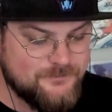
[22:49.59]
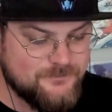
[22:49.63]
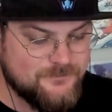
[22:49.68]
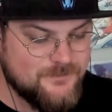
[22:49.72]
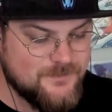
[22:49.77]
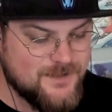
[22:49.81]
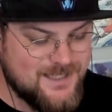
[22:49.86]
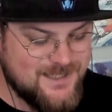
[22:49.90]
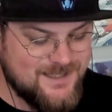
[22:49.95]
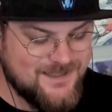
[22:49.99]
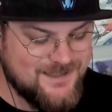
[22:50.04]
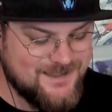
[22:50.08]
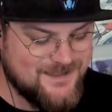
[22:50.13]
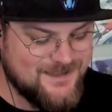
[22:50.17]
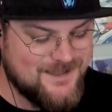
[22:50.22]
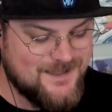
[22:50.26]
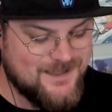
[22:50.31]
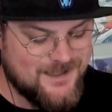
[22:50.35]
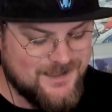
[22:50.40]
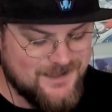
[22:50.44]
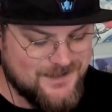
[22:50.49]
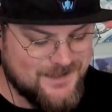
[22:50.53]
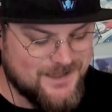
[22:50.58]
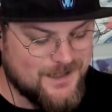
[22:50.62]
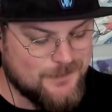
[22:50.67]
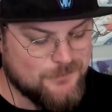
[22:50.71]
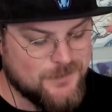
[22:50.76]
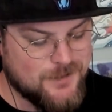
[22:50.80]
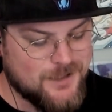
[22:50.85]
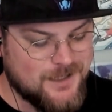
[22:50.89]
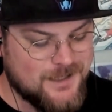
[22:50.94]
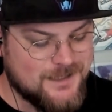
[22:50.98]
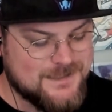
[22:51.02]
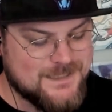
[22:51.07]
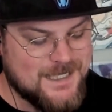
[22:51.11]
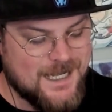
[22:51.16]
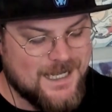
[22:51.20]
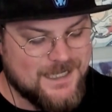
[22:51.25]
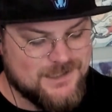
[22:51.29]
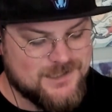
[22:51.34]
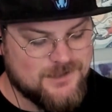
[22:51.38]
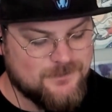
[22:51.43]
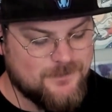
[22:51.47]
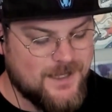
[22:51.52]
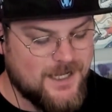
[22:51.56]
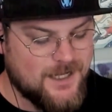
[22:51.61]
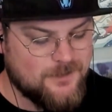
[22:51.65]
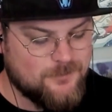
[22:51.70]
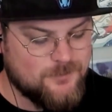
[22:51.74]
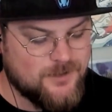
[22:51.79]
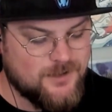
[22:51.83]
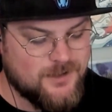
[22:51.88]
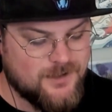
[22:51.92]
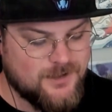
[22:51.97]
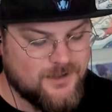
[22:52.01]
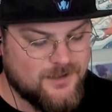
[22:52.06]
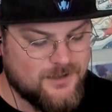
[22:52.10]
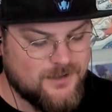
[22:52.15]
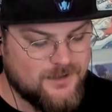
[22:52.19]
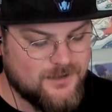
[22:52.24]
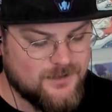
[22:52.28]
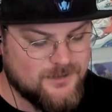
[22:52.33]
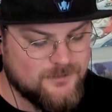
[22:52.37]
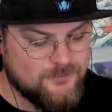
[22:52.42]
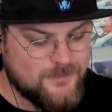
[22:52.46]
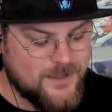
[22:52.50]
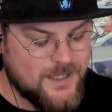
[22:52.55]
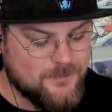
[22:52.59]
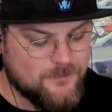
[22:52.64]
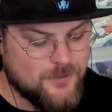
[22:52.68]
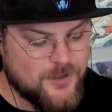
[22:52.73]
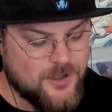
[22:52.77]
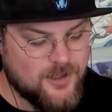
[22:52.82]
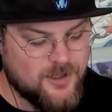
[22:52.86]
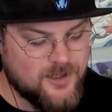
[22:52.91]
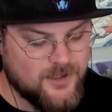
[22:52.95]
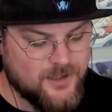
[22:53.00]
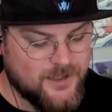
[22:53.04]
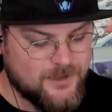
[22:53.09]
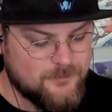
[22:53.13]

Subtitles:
then I'm gonna attach to Magmar